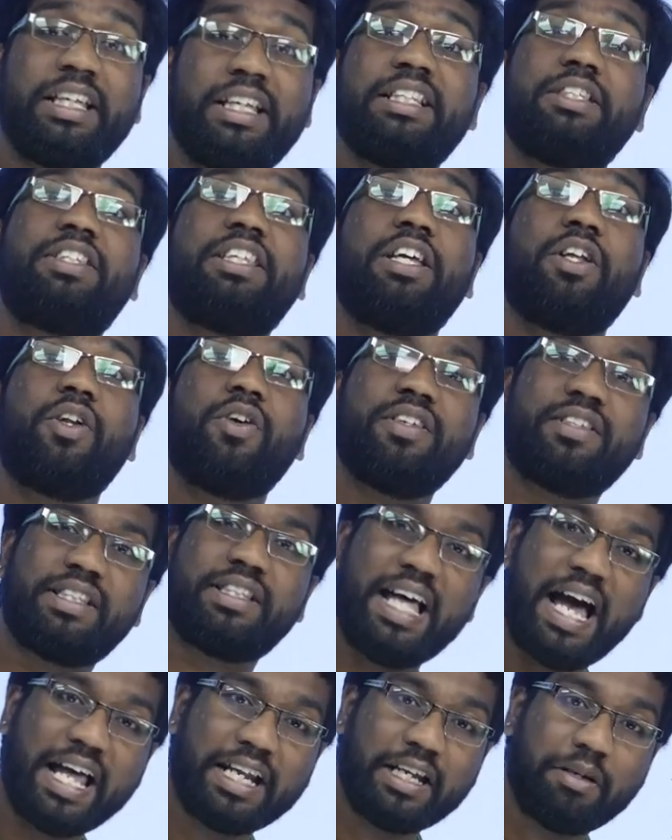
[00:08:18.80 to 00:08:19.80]
0 is
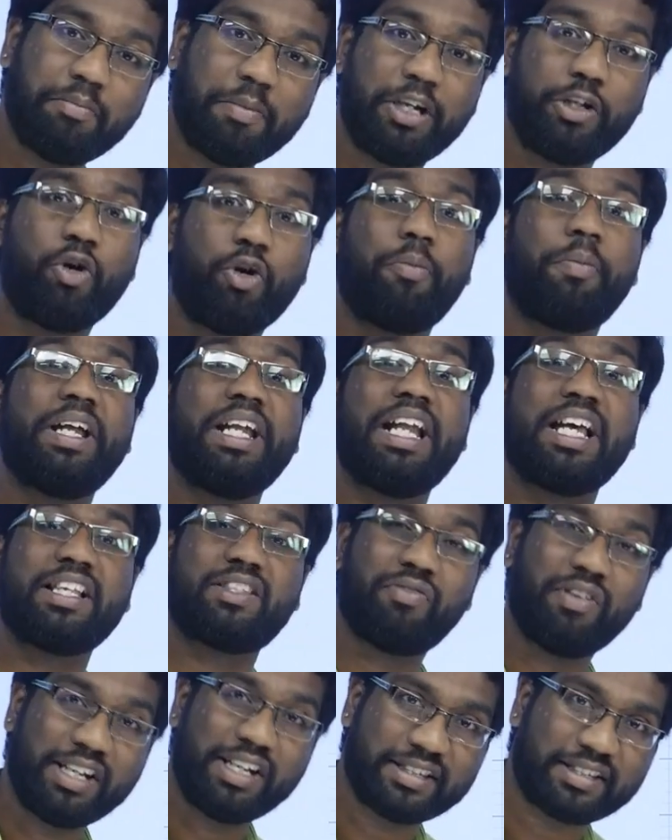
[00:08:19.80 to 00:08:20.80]
there in my domain as
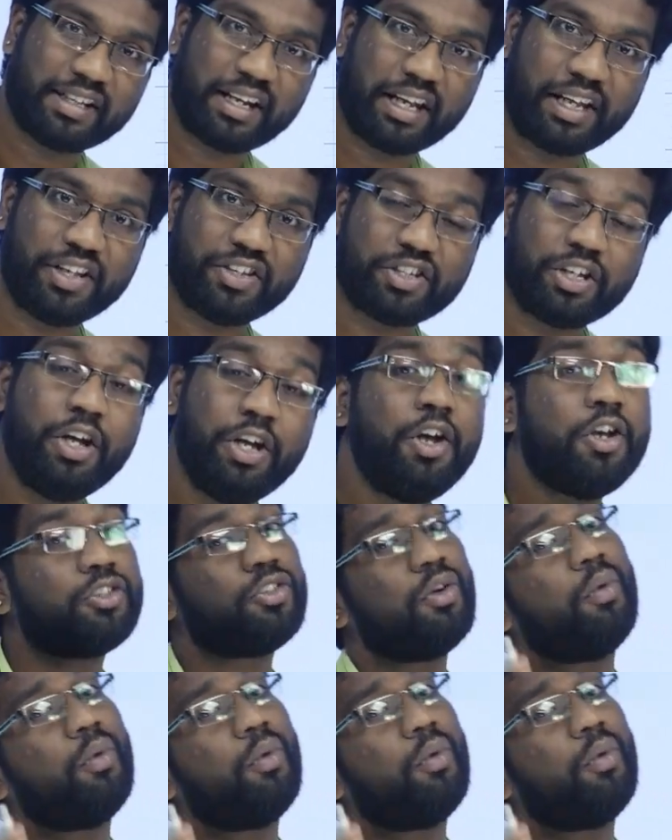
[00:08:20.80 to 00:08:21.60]
well as range. So